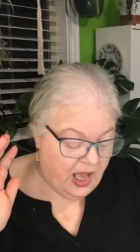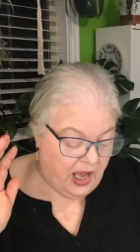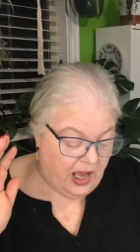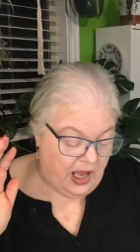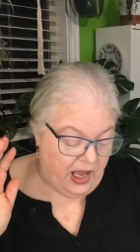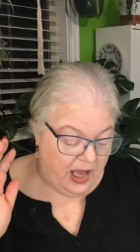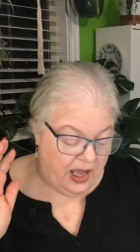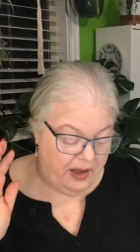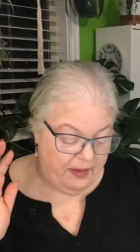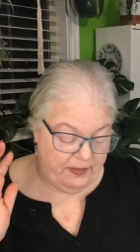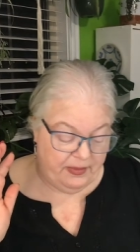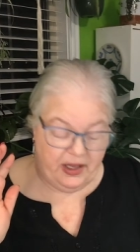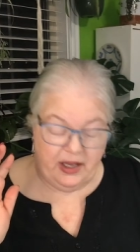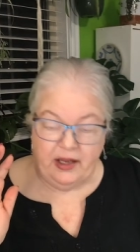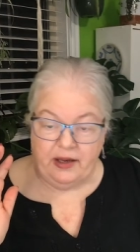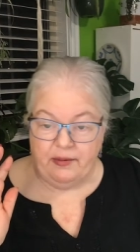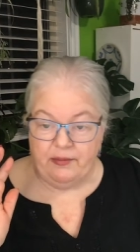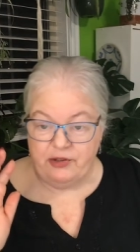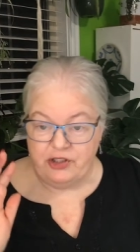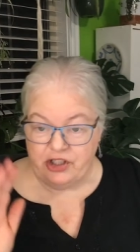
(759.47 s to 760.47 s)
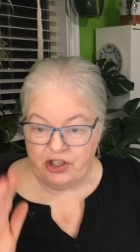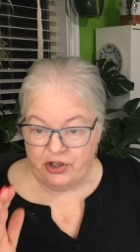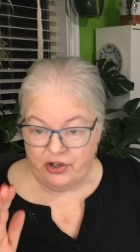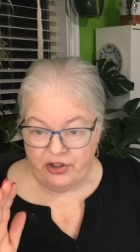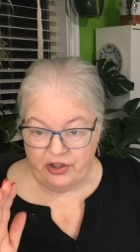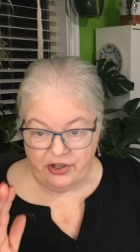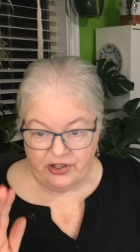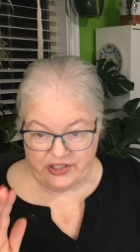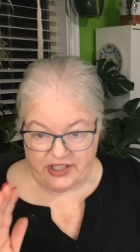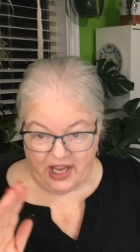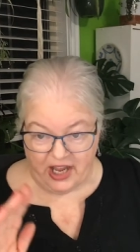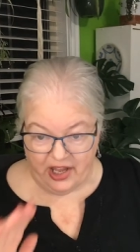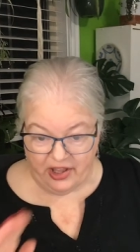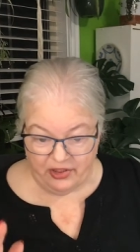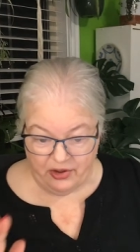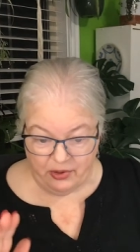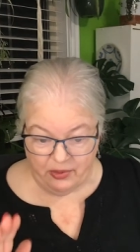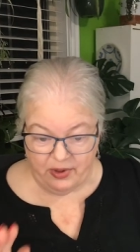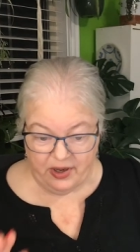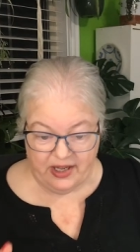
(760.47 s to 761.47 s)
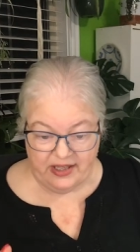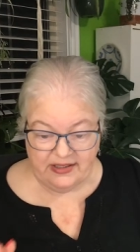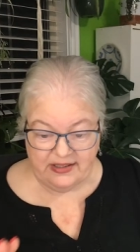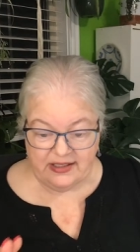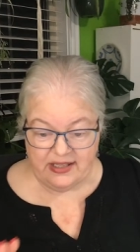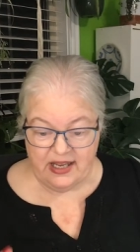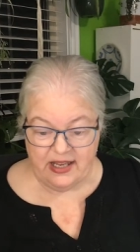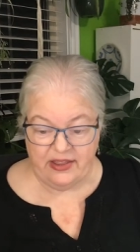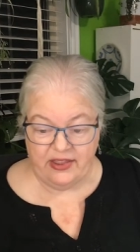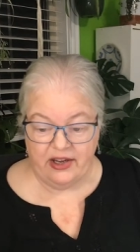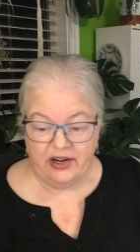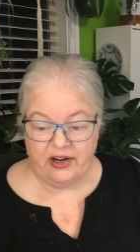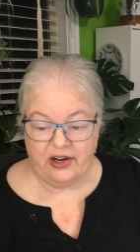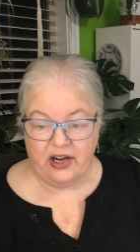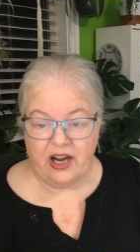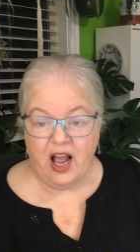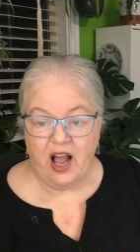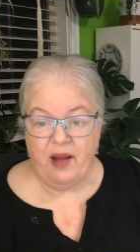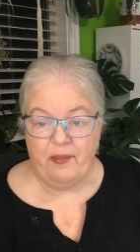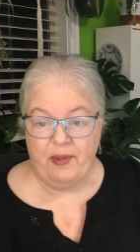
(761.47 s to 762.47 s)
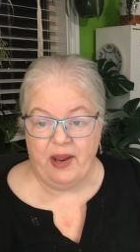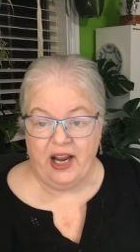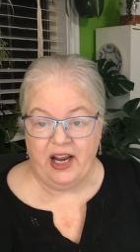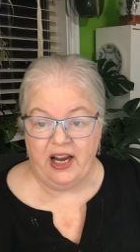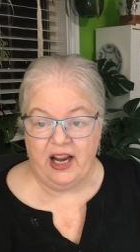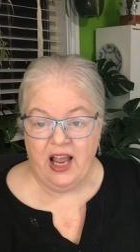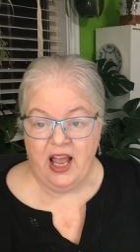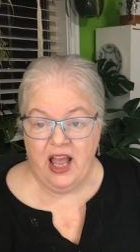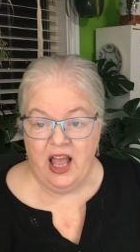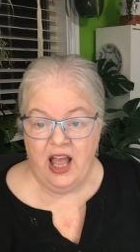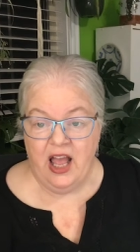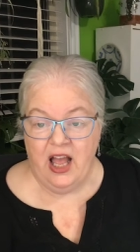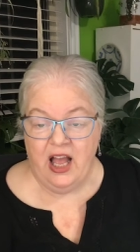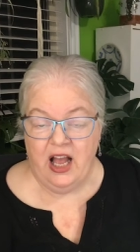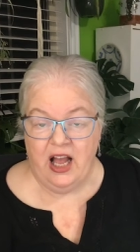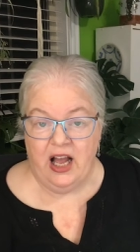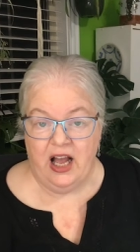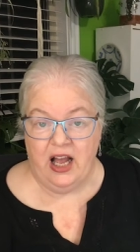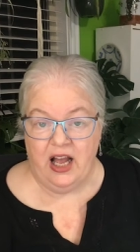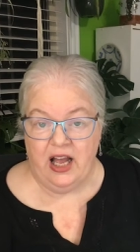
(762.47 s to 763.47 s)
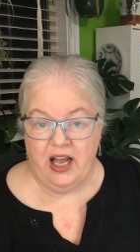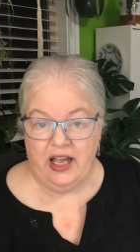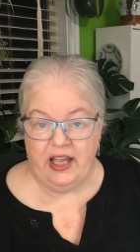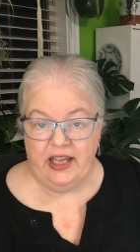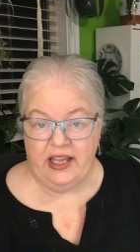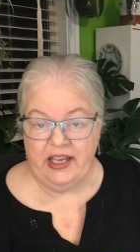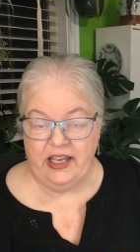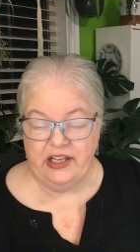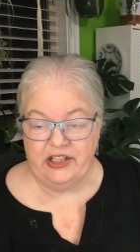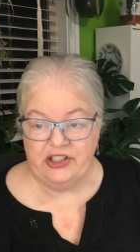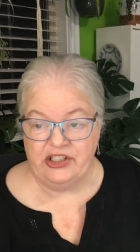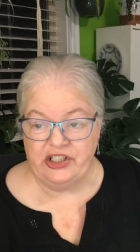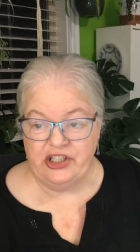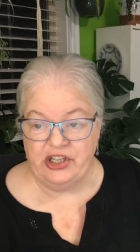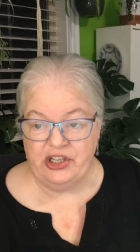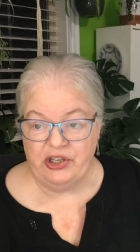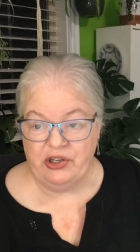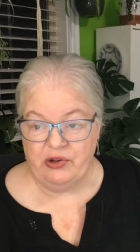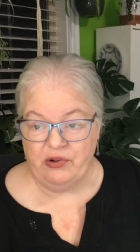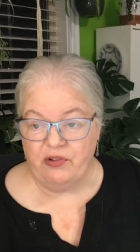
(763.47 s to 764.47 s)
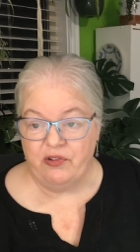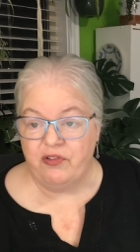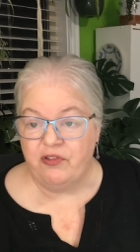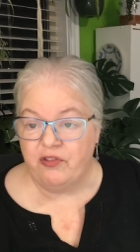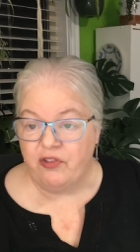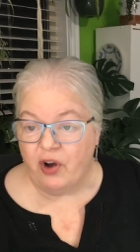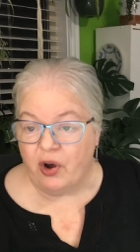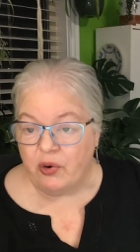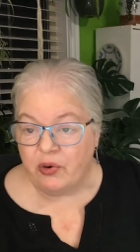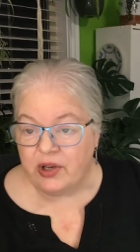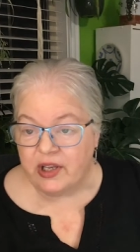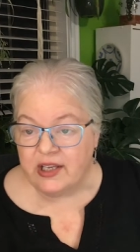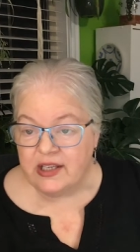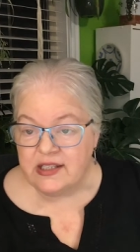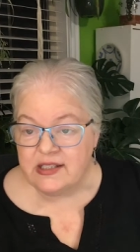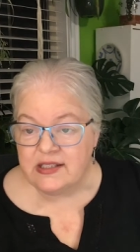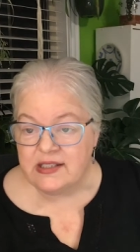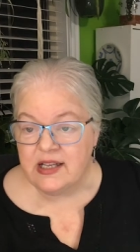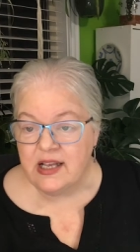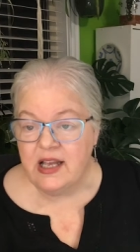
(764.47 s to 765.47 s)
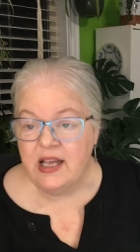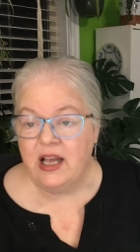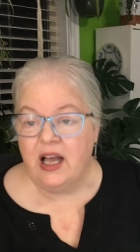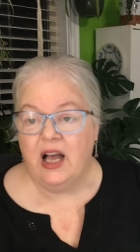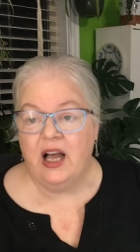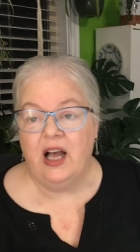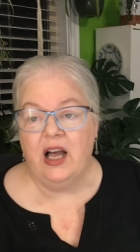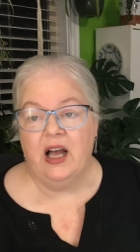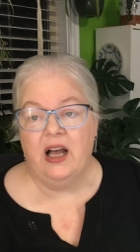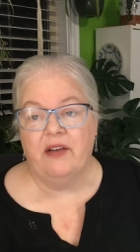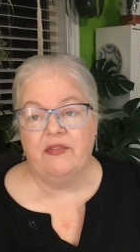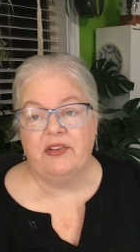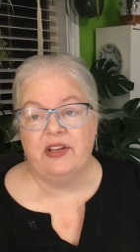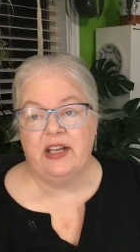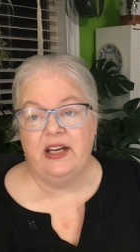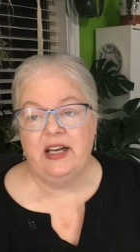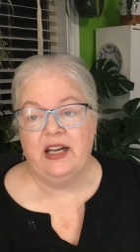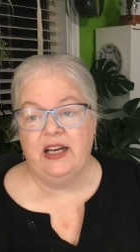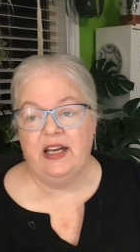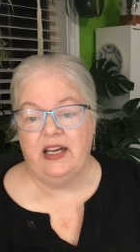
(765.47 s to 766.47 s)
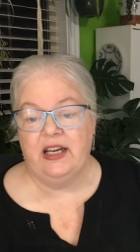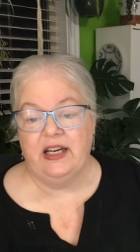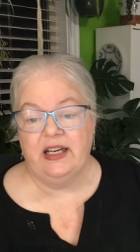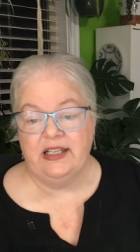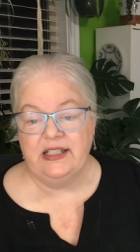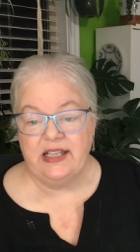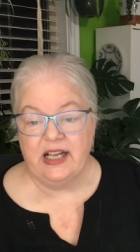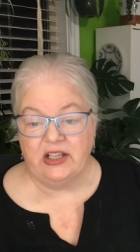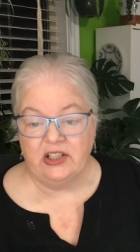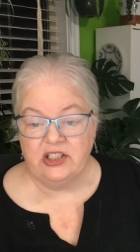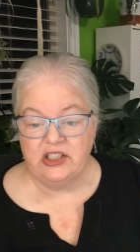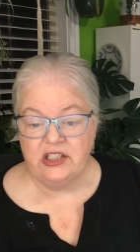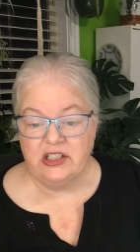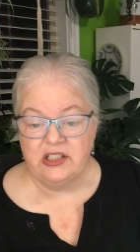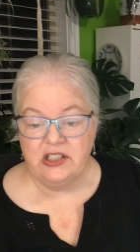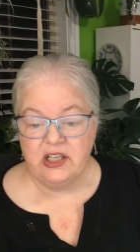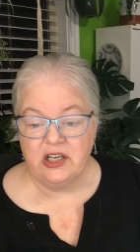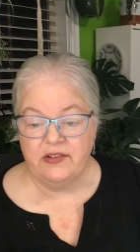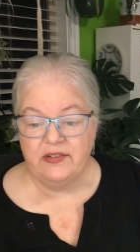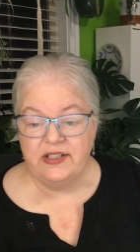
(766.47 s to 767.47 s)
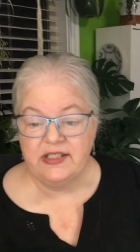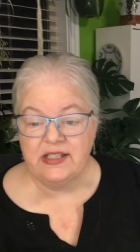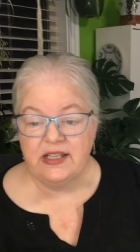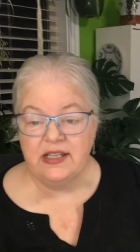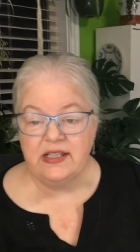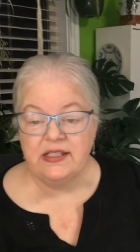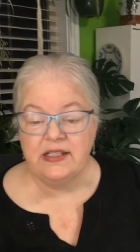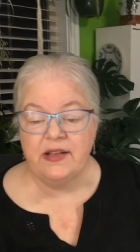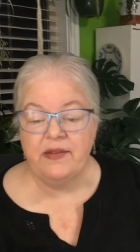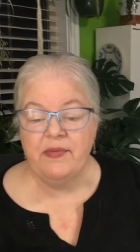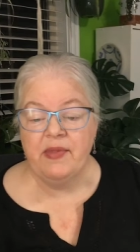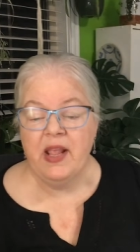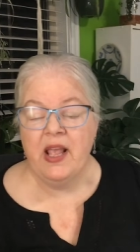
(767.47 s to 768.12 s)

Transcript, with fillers: Um, I'm sure there's other ones that are coming uh, into focus of Canadian intelligence services.